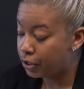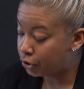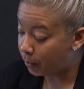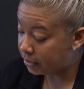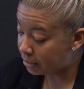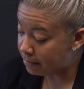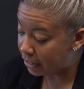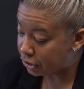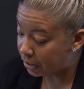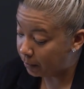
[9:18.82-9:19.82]
So we did
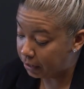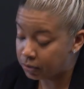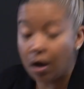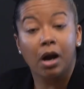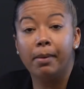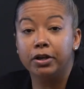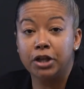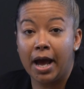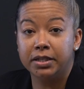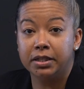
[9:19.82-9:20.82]
mention and we did talk about
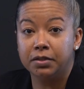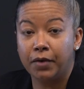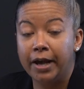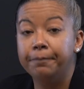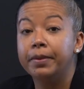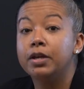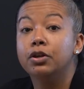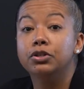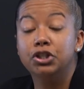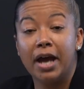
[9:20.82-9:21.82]
chassis, right?
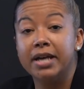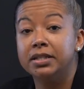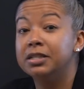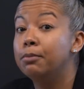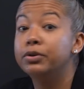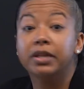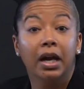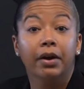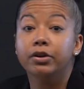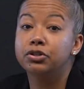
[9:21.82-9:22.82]
Those chassis, most
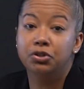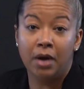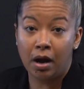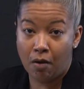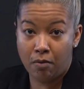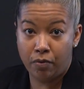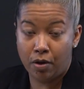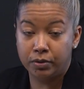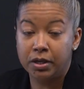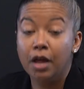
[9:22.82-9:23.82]
carriers do not own
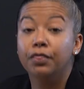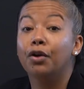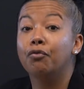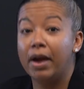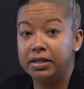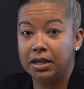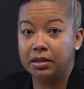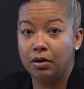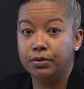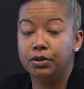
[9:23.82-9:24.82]
those. They're
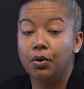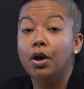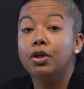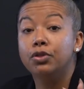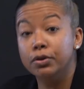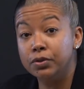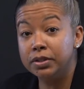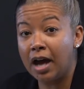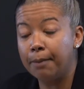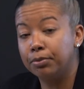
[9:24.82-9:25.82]
renting those. So those are
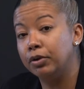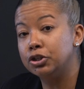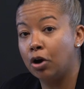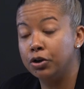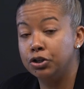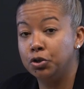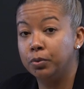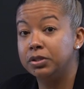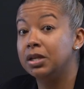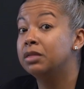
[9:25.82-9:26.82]
the top 3 charges you
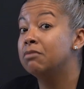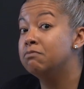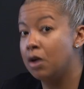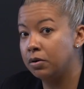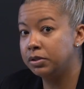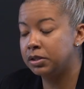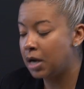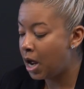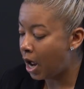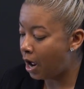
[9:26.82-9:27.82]
will see the most.
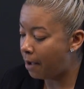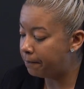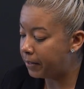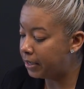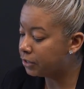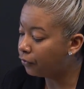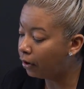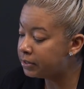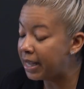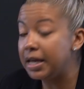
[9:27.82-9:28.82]
As
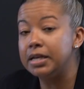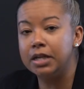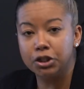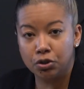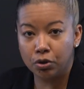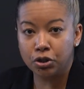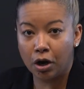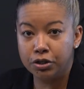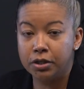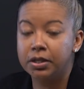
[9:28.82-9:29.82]
far as any additional
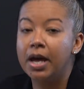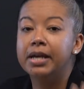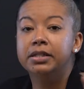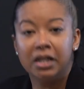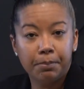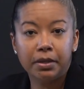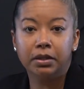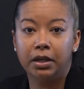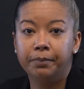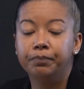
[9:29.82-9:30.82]
charges,
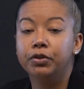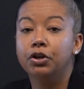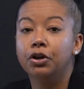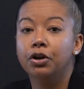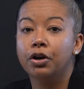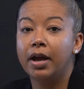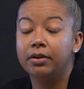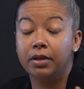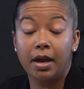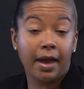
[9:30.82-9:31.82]
typically your
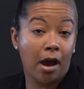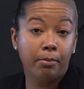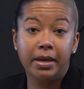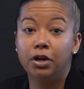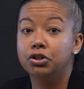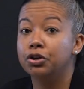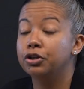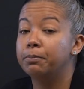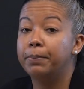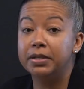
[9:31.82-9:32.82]
account manager,
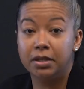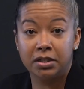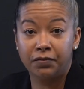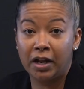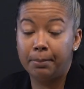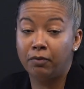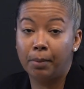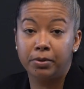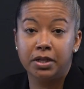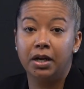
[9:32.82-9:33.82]
your business development
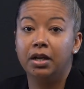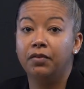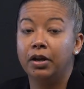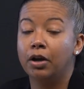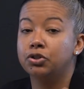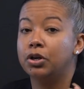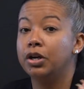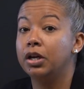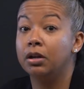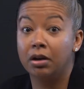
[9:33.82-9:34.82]
representative here at
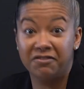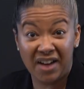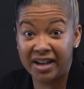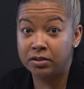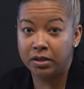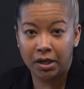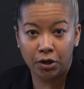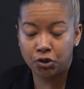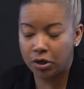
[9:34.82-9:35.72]
Trinity, your advisor here at